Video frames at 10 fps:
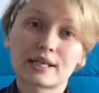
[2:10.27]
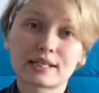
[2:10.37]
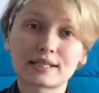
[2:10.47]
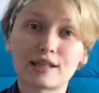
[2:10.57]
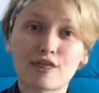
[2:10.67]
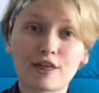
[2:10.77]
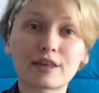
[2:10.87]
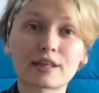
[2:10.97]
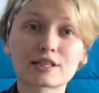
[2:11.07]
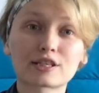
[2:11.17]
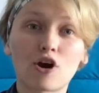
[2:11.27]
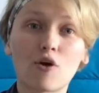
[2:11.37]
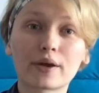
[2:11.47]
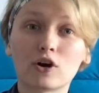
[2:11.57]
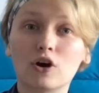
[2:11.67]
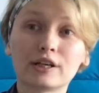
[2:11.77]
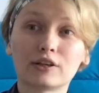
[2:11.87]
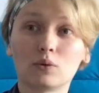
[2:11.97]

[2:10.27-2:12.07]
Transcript: it's the thing that's going on in the